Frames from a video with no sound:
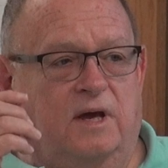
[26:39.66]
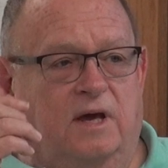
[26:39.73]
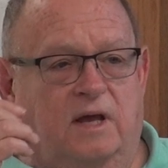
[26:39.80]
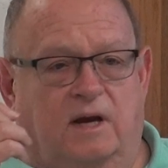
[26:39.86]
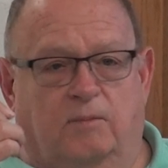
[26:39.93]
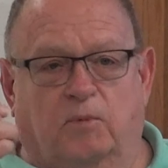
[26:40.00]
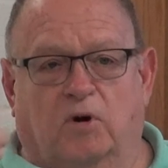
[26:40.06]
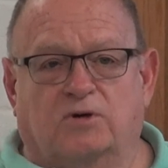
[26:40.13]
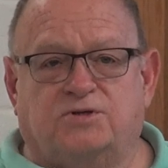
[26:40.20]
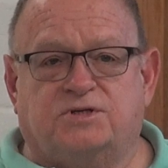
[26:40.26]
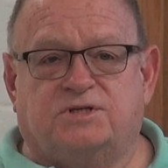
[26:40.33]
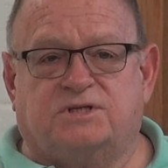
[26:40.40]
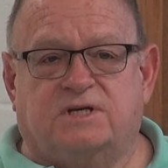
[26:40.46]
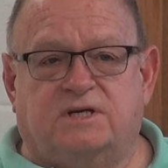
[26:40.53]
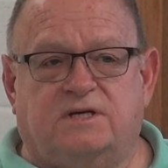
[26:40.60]
an
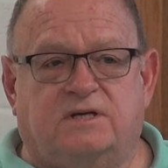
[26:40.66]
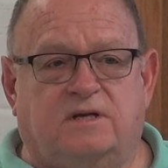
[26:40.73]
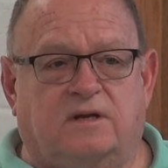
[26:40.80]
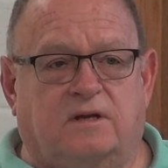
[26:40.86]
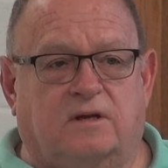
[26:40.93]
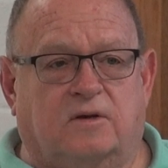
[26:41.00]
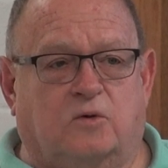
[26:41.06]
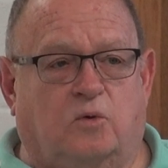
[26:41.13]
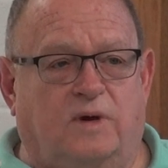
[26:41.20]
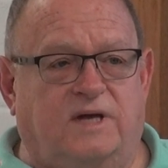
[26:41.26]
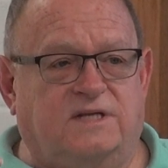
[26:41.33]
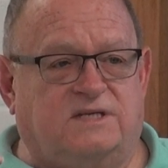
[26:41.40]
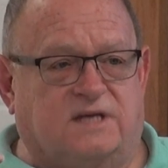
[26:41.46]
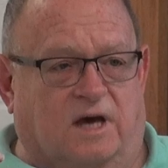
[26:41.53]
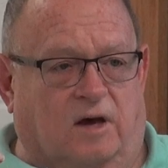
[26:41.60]
emergency queen
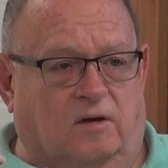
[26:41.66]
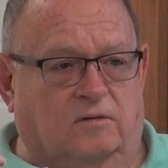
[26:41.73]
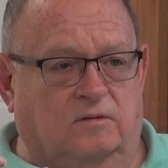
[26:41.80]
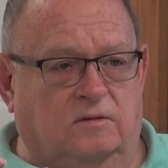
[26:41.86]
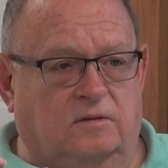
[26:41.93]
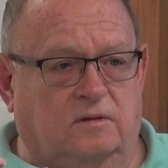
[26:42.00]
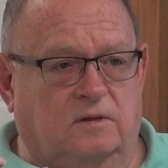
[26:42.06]
cell,